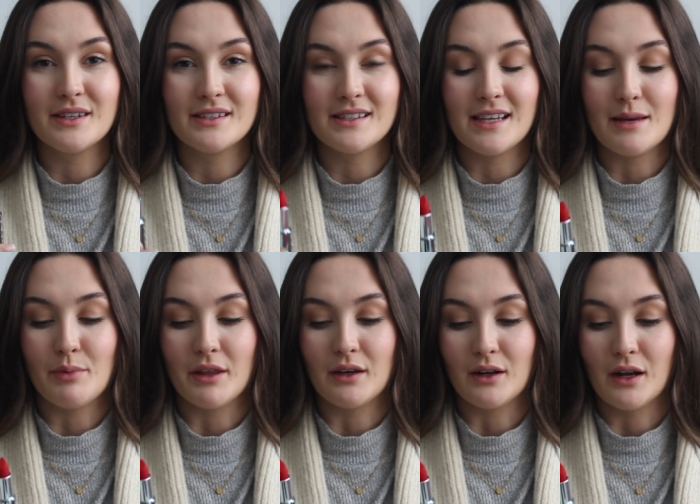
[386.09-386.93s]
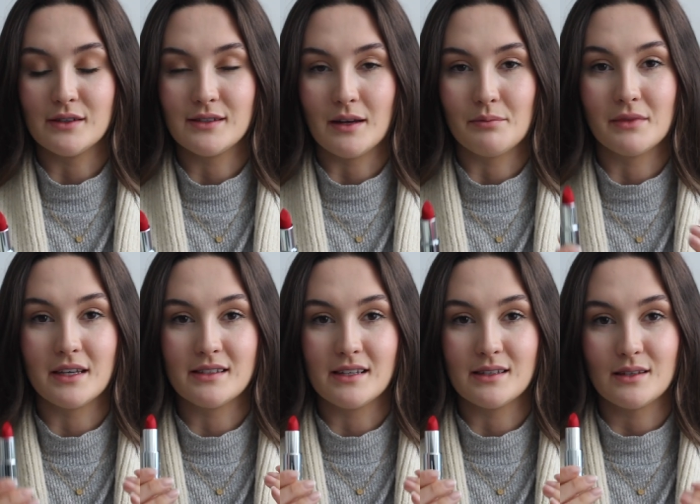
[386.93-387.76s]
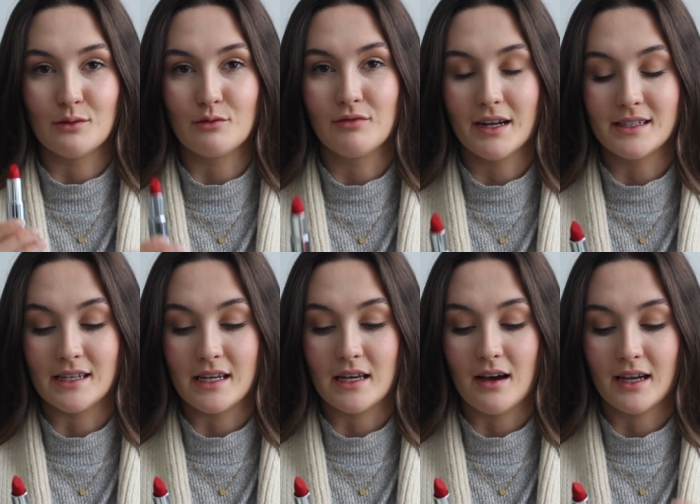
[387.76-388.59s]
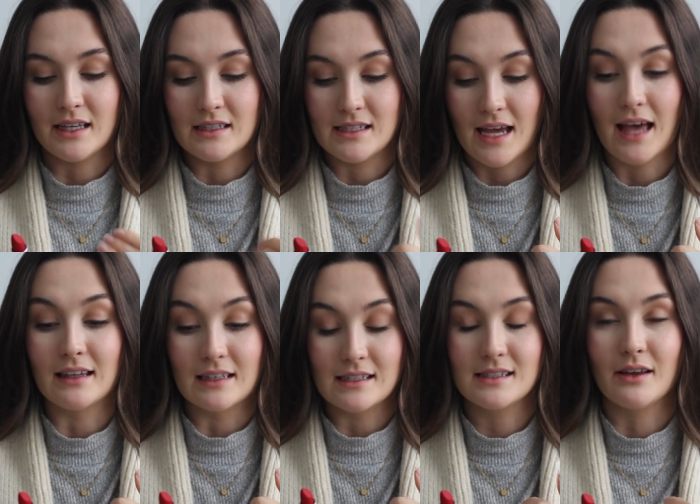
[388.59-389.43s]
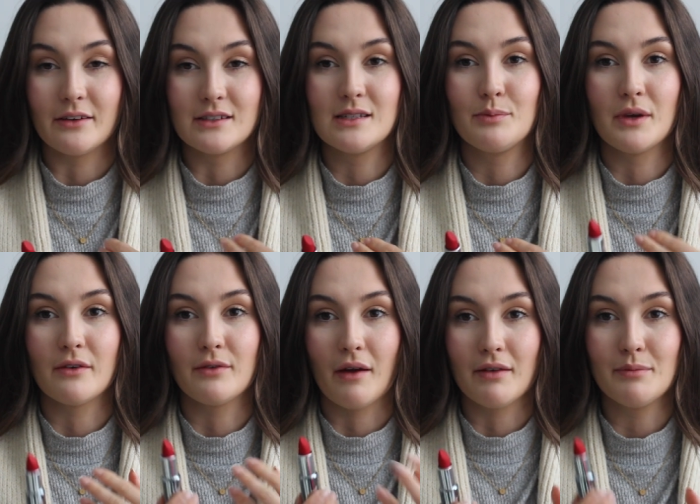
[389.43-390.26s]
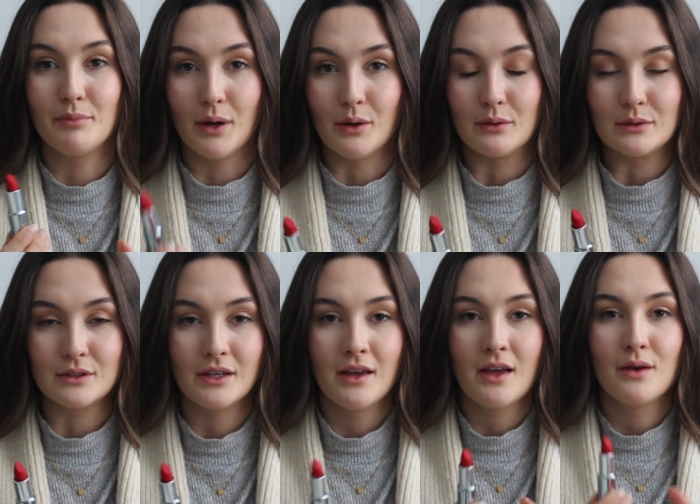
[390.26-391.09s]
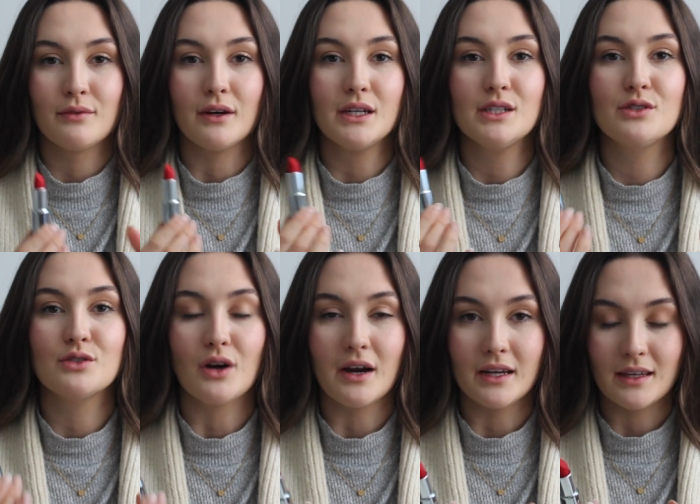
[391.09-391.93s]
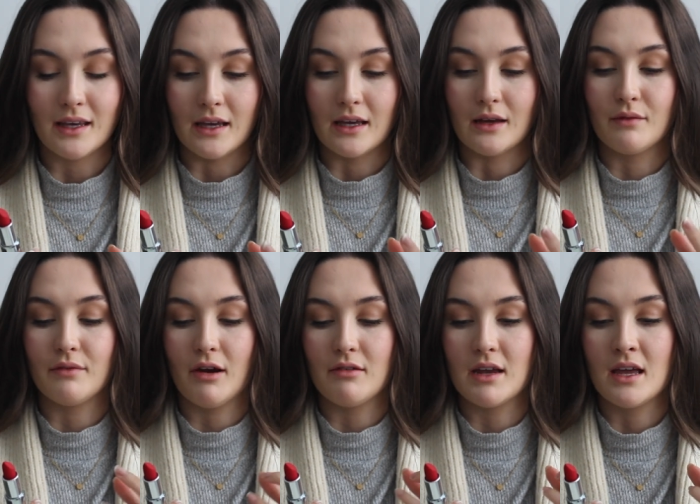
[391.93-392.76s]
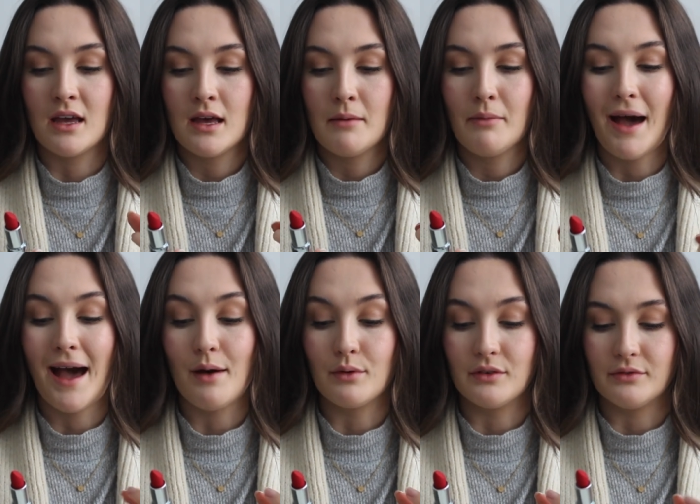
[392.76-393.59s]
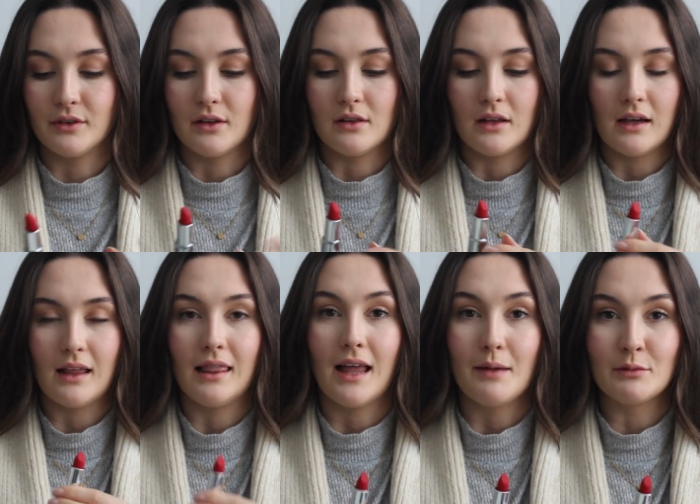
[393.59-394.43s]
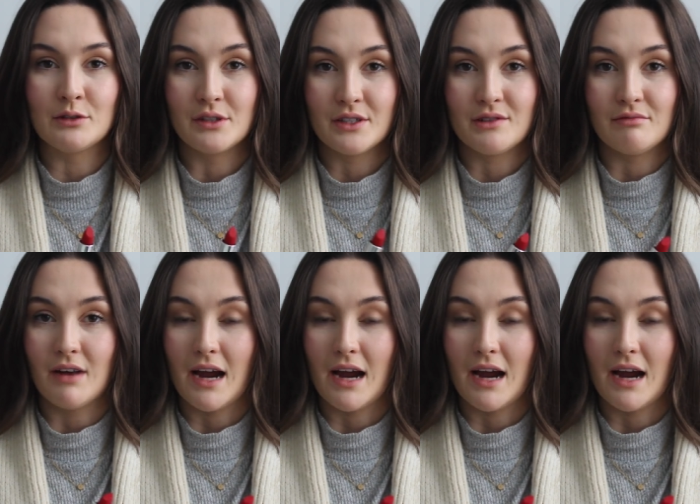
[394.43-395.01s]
you can see by the close-up, this is already, I can tell, it's going to be a very bold, very striking, very powerful, glamorous